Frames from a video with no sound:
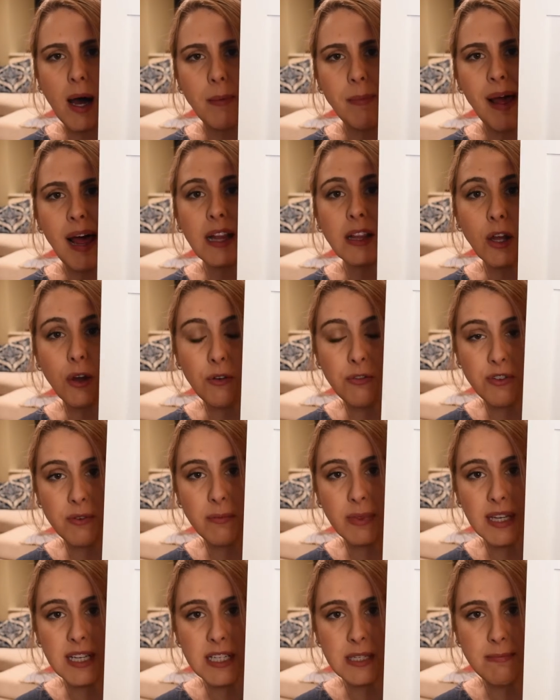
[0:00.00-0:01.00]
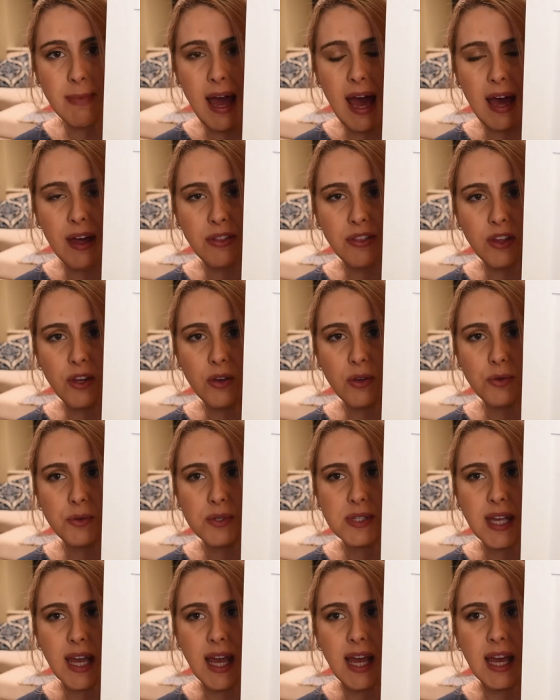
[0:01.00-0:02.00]
Hello from Liz
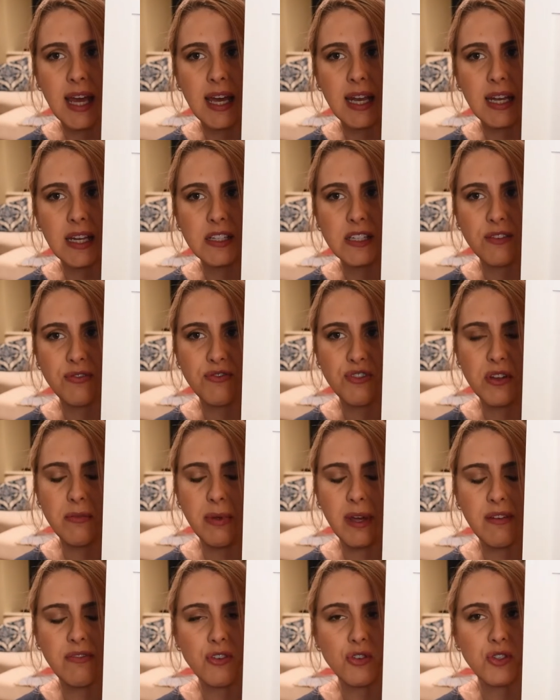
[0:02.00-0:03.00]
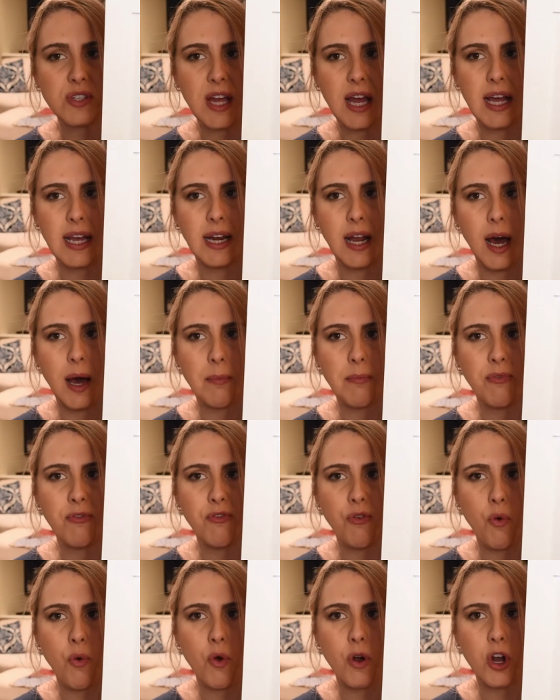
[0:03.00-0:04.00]
Matthews, and it's a freebie if you sign up
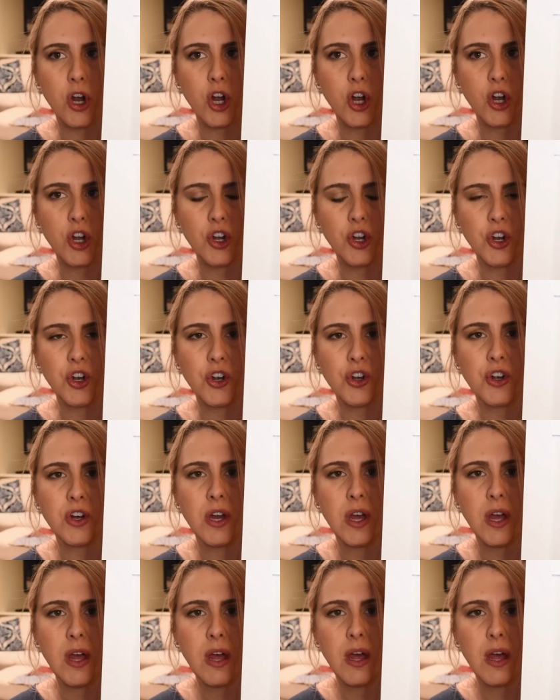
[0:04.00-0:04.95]
for her